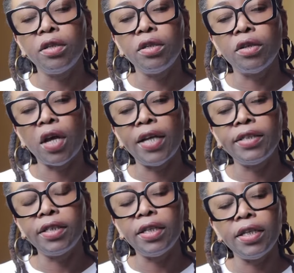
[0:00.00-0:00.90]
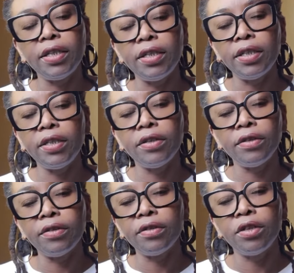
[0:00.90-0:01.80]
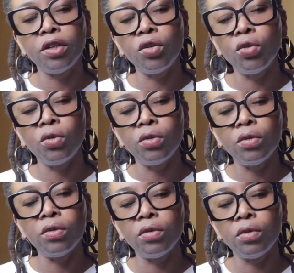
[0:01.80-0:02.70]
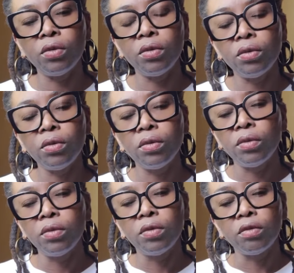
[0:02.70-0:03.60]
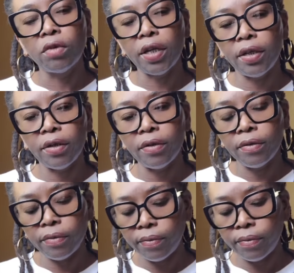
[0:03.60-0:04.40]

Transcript: you know, isolated here. They're alone right now.